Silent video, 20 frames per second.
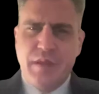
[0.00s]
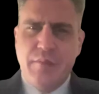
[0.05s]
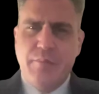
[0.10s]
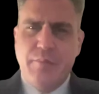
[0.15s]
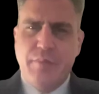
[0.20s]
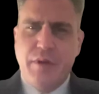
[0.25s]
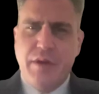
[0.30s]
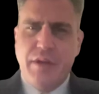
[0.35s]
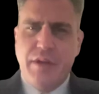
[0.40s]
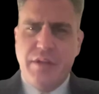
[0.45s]

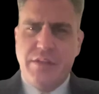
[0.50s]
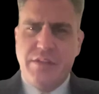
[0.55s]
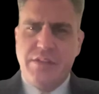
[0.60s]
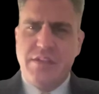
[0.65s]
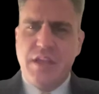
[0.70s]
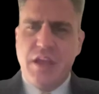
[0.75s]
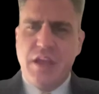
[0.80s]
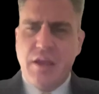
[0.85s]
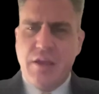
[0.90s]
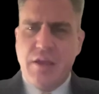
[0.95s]
but
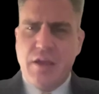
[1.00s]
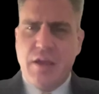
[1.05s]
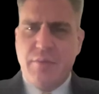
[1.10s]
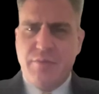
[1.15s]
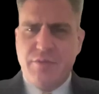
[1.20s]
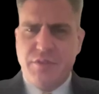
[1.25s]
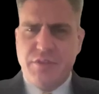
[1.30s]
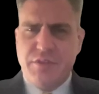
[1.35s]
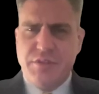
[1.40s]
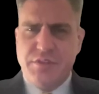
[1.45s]
stock
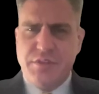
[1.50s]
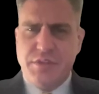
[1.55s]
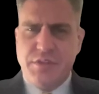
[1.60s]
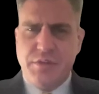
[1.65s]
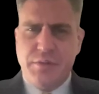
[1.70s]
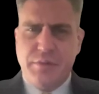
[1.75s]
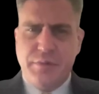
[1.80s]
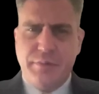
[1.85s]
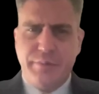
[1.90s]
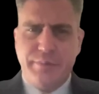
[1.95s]
options
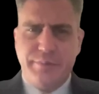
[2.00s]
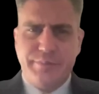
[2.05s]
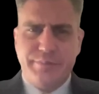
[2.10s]
do.